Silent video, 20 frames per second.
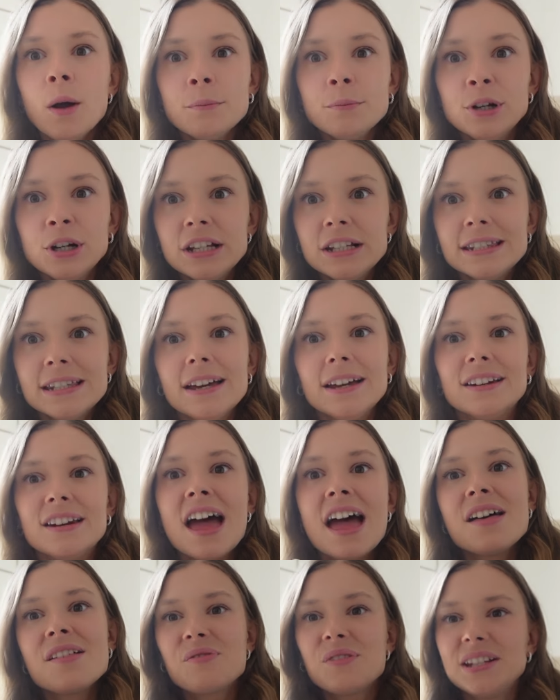pretty certain
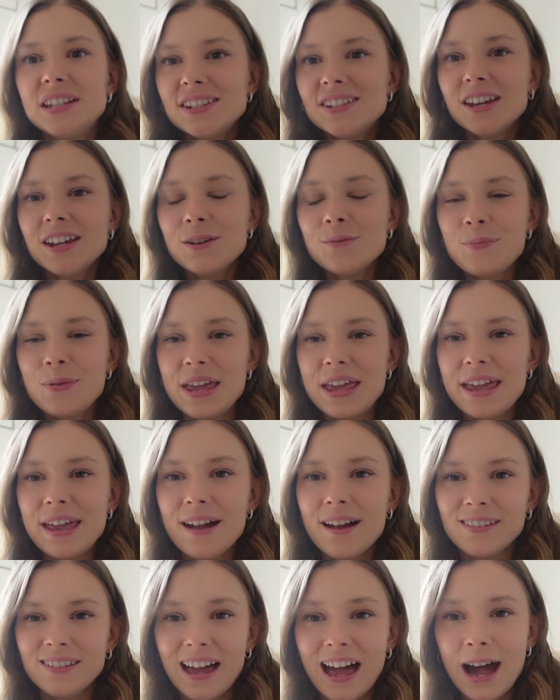this is going to
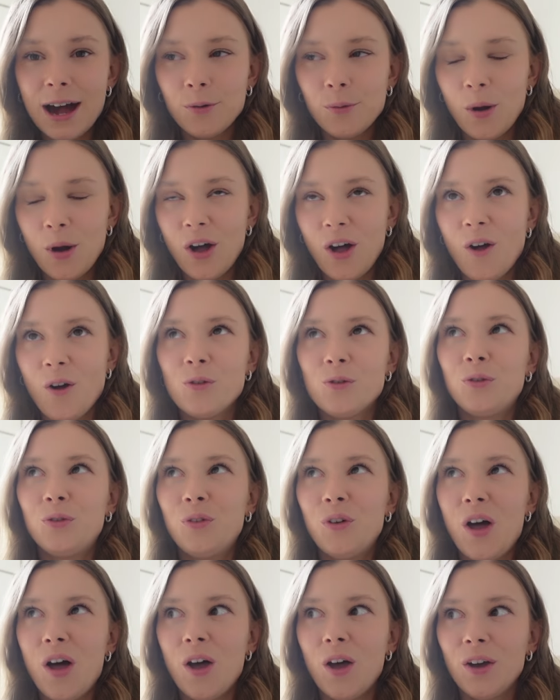be our
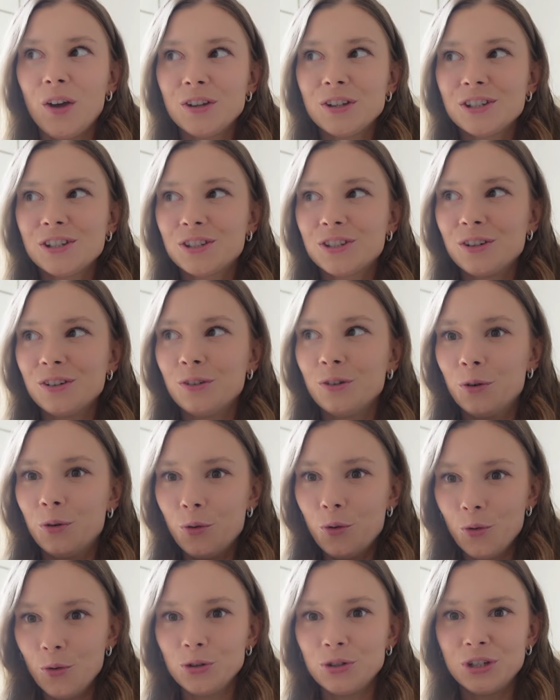first
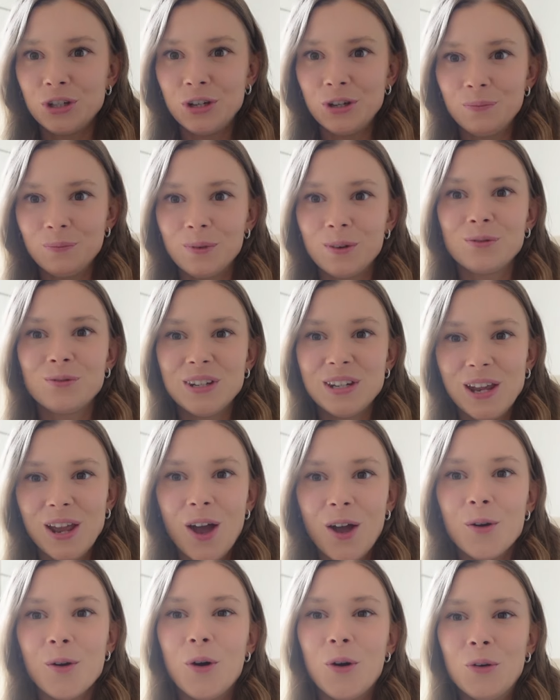autumn
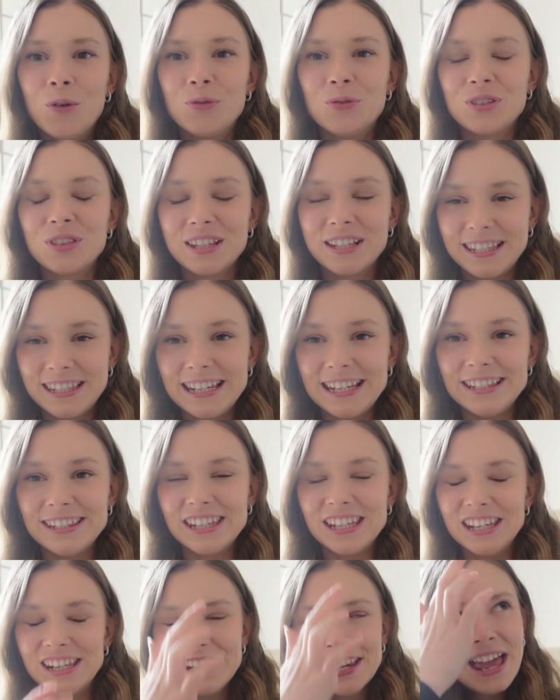video of the
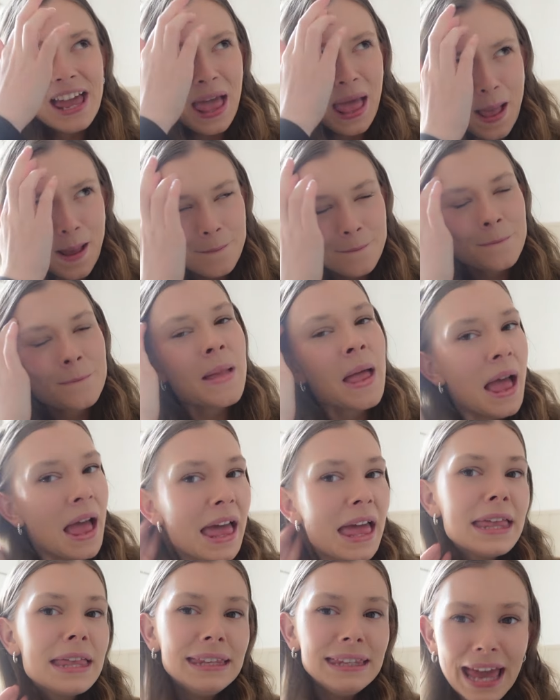season.
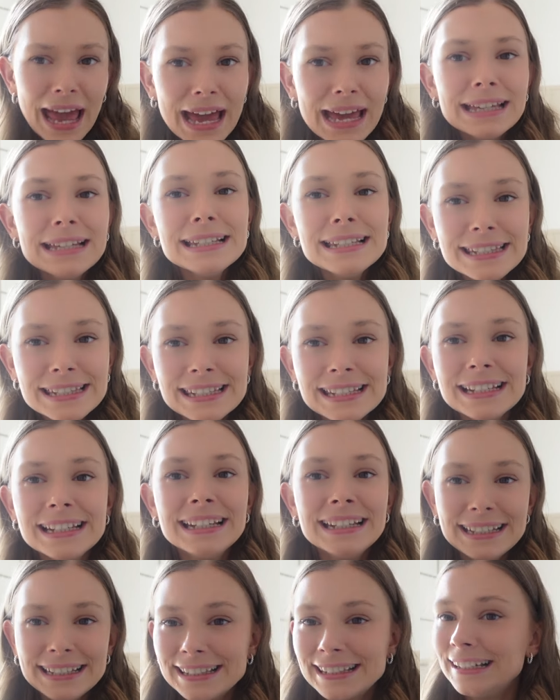Yes,
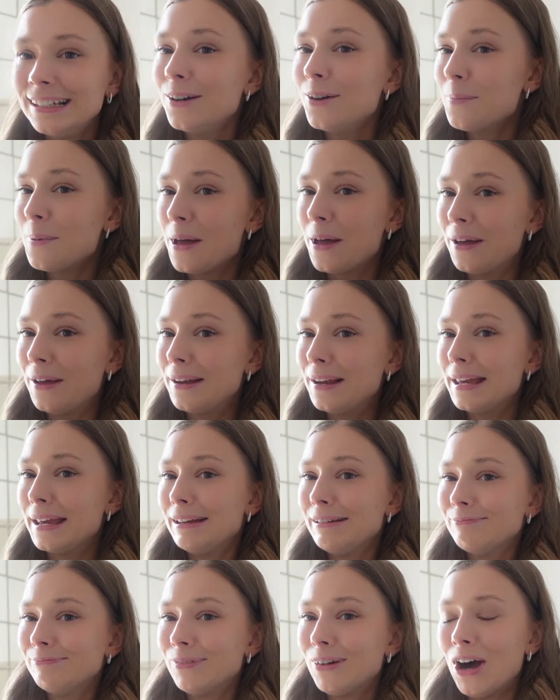it is a little bit
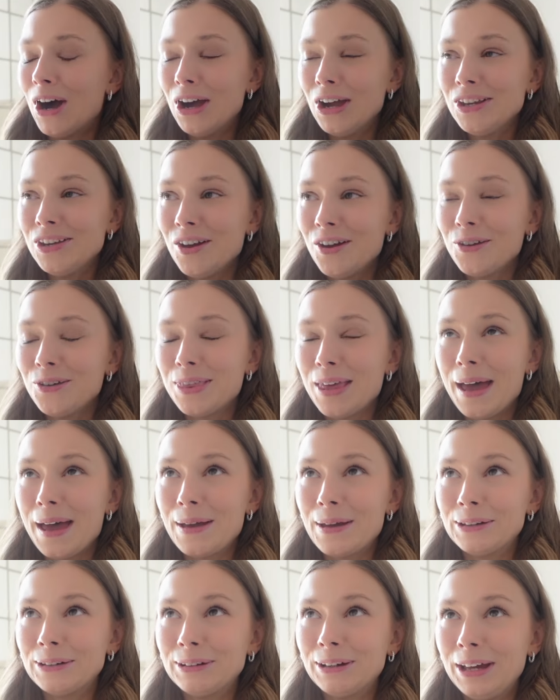early, I know
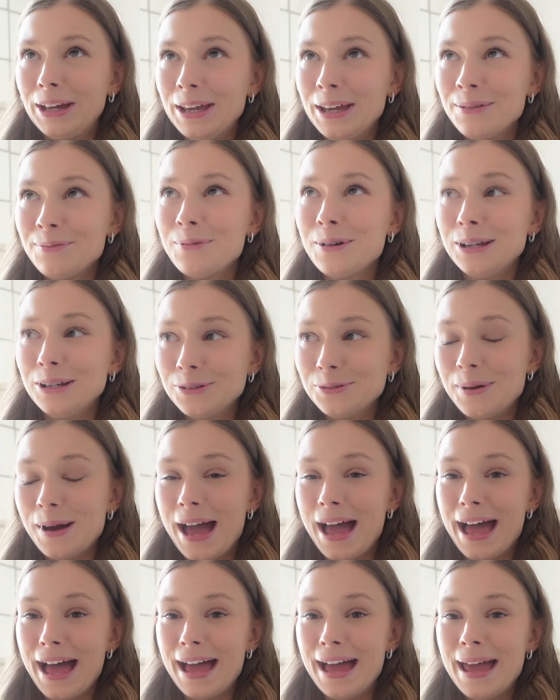that, I am well
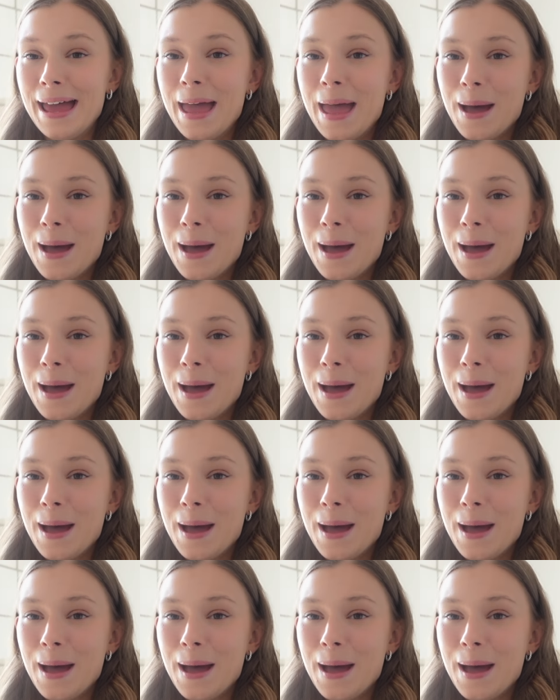aware,